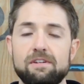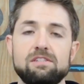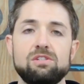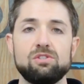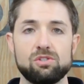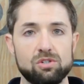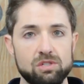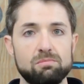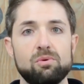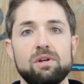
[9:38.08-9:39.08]
its
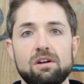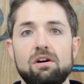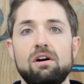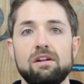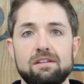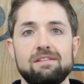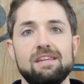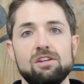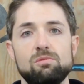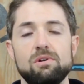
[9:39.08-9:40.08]
insertion point on the
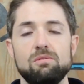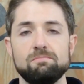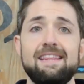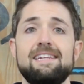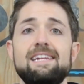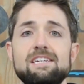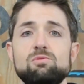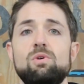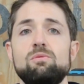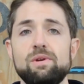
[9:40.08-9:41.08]
heel bone. The next
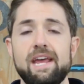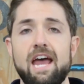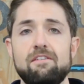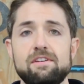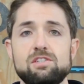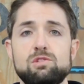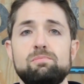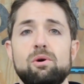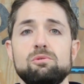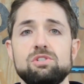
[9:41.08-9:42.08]
one we have is
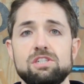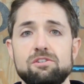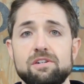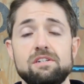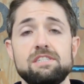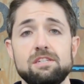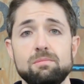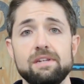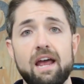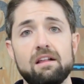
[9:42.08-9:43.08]
posterior
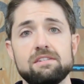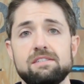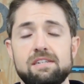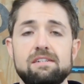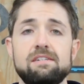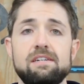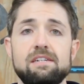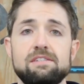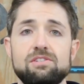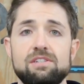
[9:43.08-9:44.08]
tibialis
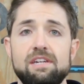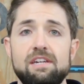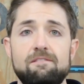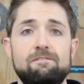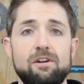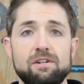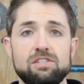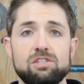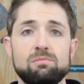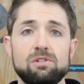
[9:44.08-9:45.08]
tendinitis. Very
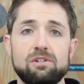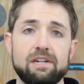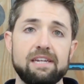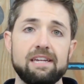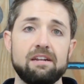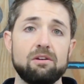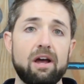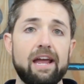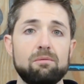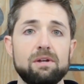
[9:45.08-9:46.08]
similar. Again,
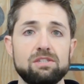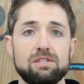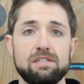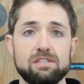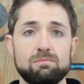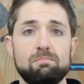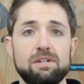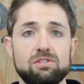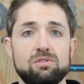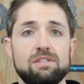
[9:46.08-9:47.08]
I had mentioned this
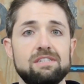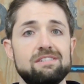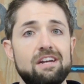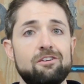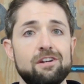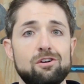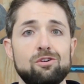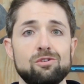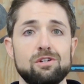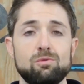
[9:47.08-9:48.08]
muscle in this area
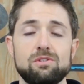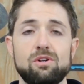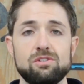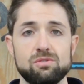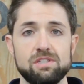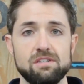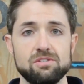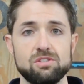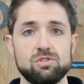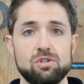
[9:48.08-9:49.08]
earlier with tarsal tunnel
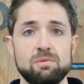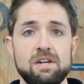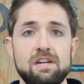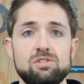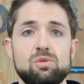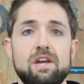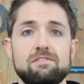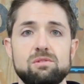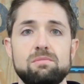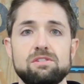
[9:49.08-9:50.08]
syndrome. So you have
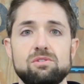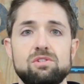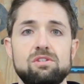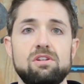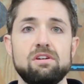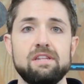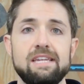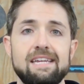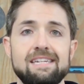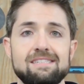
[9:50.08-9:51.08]
some muscles along the
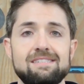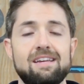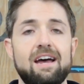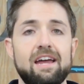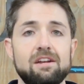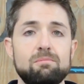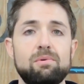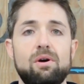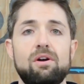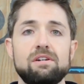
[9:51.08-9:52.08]
inside
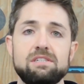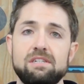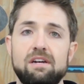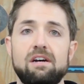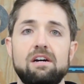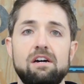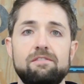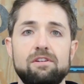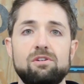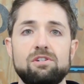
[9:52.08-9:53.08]
part
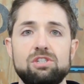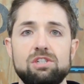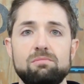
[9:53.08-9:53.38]
of your shin